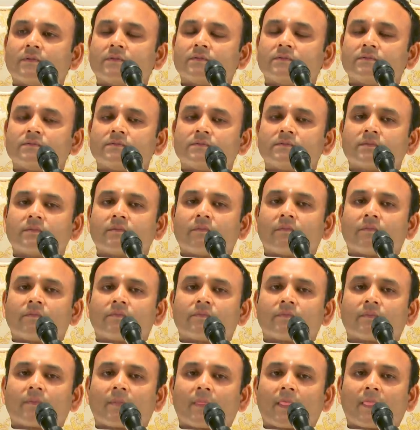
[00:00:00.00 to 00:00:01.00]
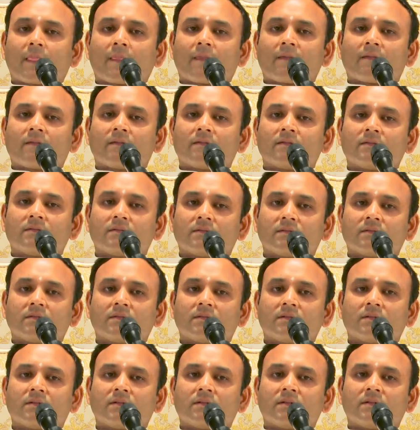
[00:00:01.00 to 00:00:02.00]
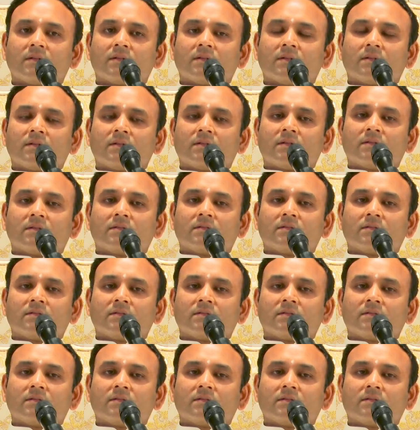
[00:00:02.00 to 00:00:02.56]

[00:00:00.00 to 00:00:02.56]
(silence)